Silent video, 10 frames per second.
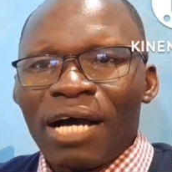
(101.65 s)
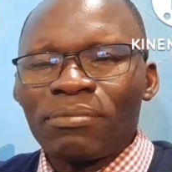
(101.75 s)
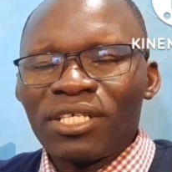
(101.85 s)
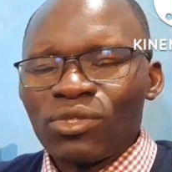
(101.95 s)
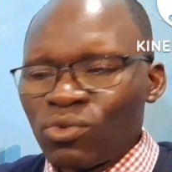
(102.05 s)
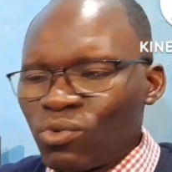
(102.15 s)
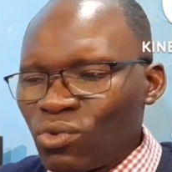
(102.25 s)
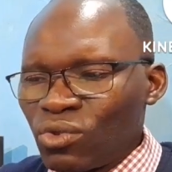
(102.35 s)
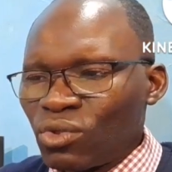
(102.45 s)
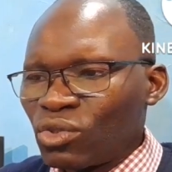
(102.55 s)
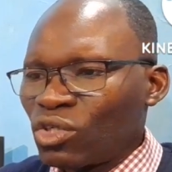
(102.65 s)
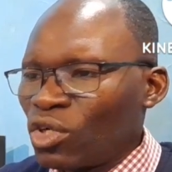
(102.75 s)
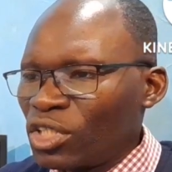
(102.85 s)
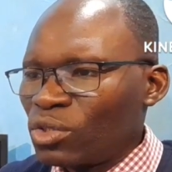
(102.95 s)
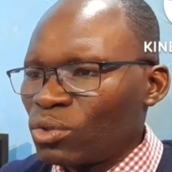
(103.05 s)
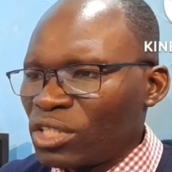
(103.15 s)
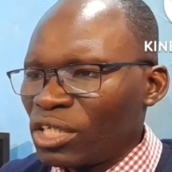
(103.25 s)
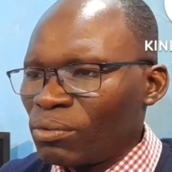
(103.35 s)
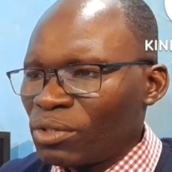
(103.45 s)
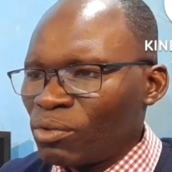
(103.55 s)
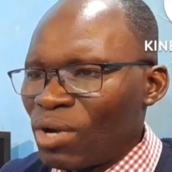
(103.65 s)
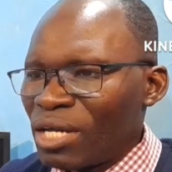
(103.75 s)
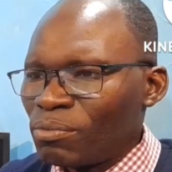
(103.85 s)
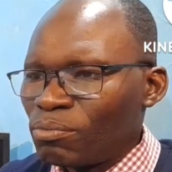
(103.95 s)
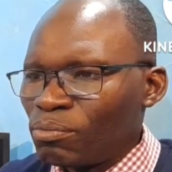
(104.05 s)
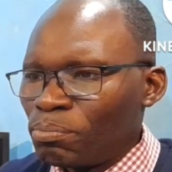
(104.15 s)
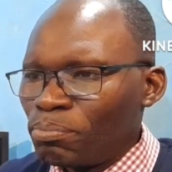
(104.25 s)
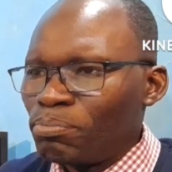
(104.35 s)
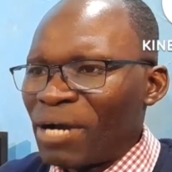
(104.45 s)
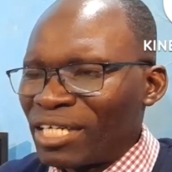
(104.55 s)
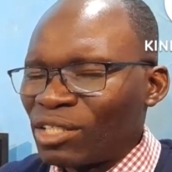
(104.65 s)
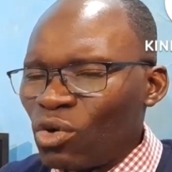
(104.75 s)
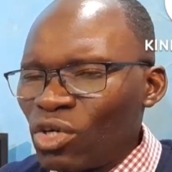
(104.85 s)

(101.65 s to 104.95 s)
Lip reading: I'm just going to deal with one part,